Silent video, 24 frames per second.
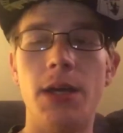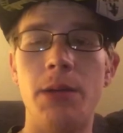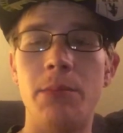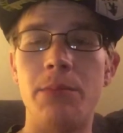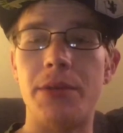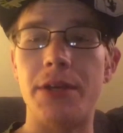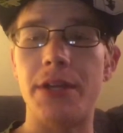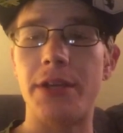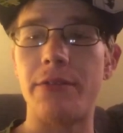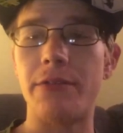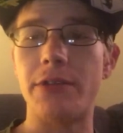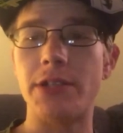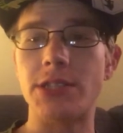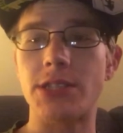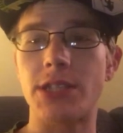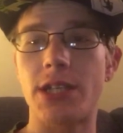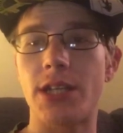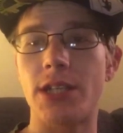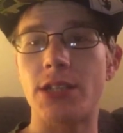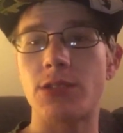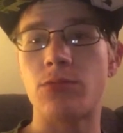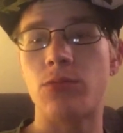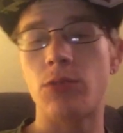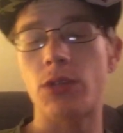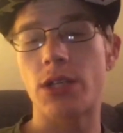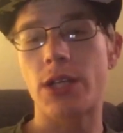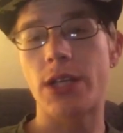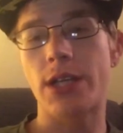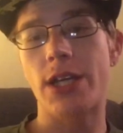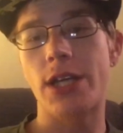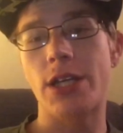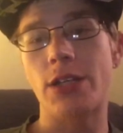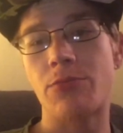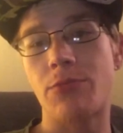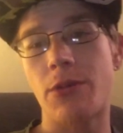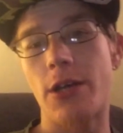But anyways, guys, we're gonna
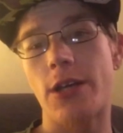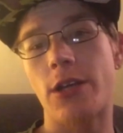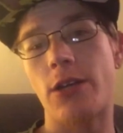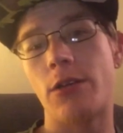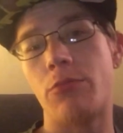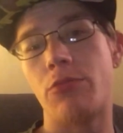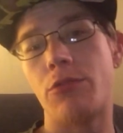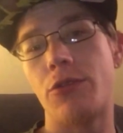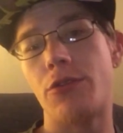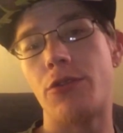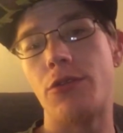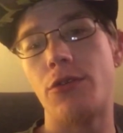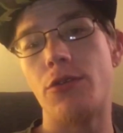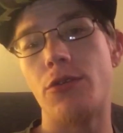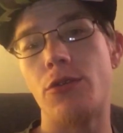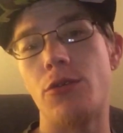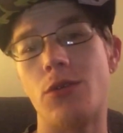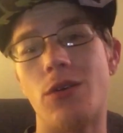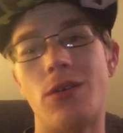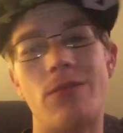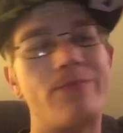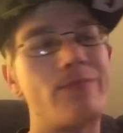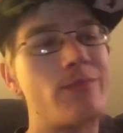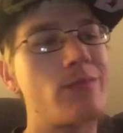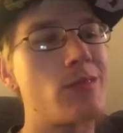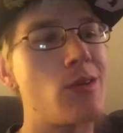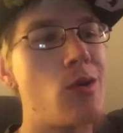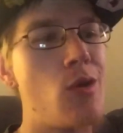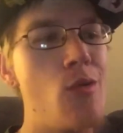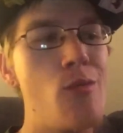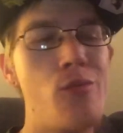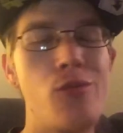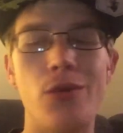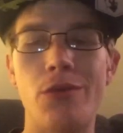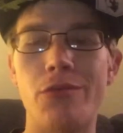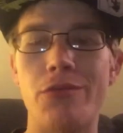catch back up with you
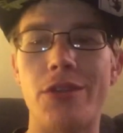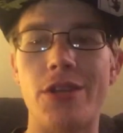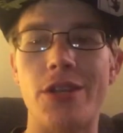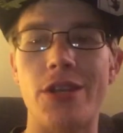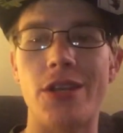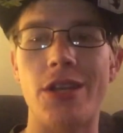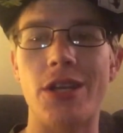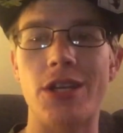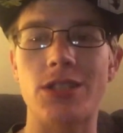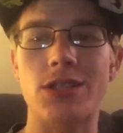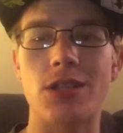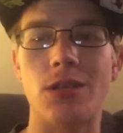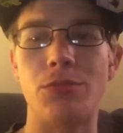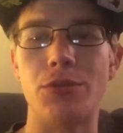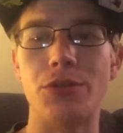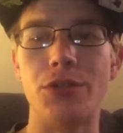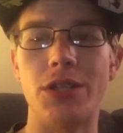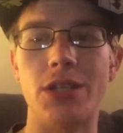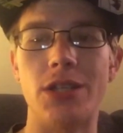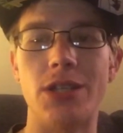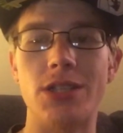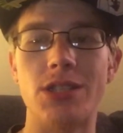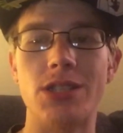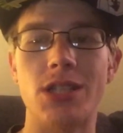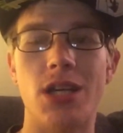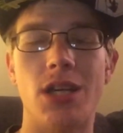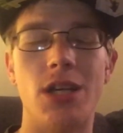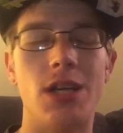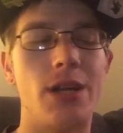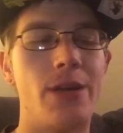hopefully within the next couple days.